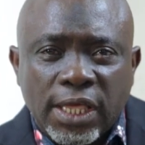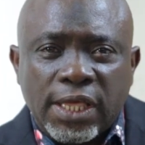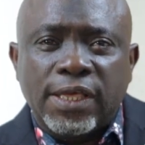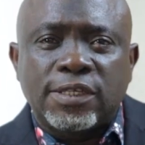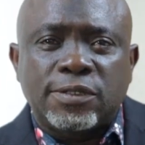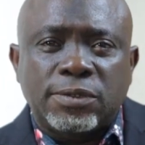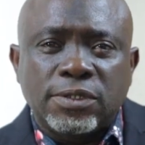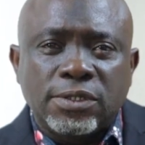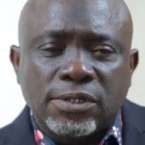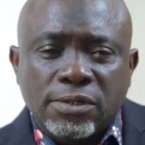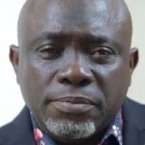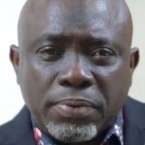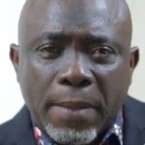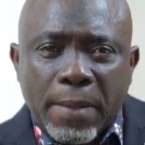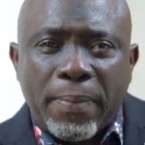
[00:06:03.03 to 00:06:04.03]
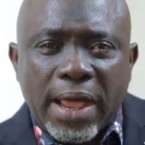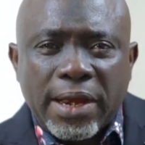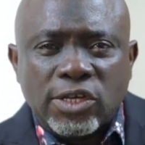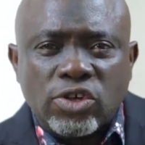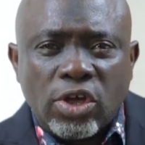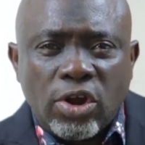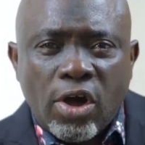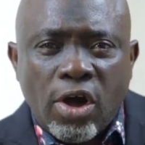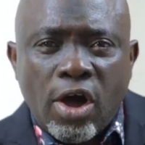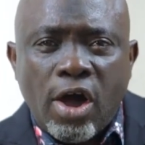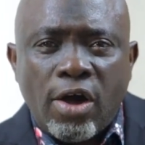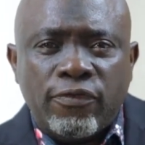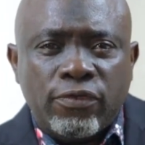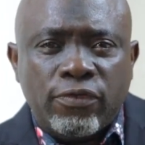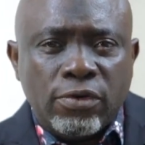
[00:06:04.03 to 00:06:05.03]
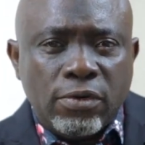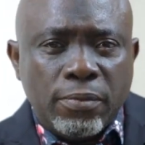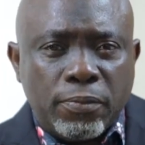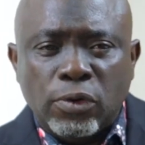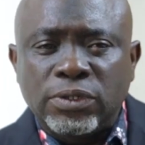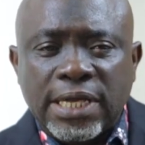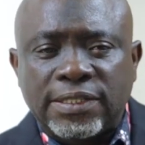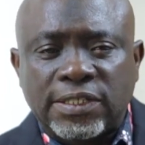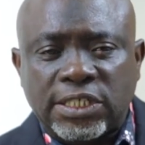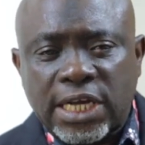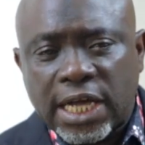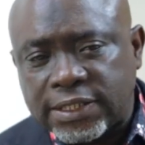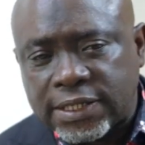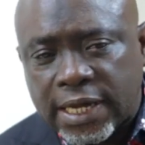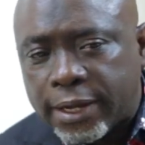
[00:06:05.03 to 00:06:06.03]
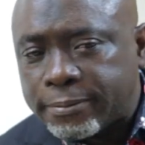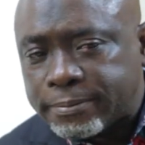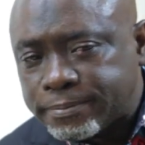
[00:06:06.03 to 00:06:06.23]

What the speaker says: is preparation of project charter.